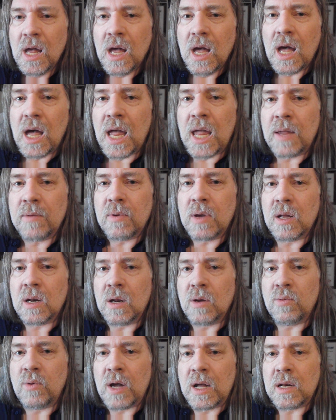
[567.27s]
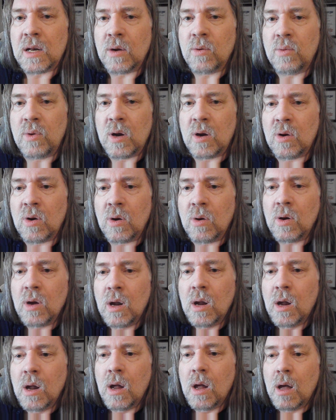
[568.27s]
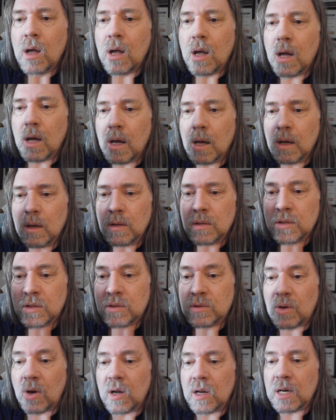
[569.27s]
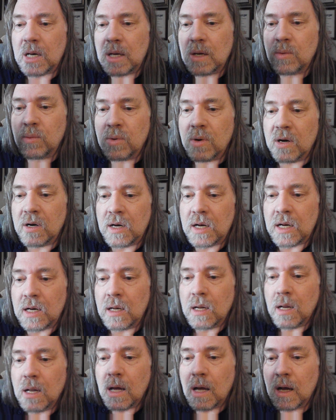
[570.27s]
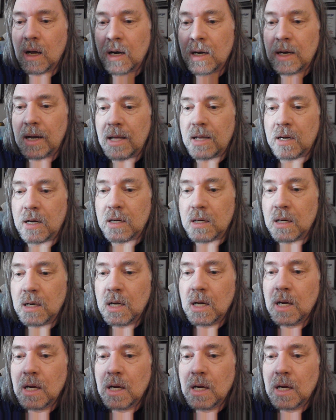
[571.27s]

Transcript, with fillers: I am going to write a real uh, strongly worded uh, letter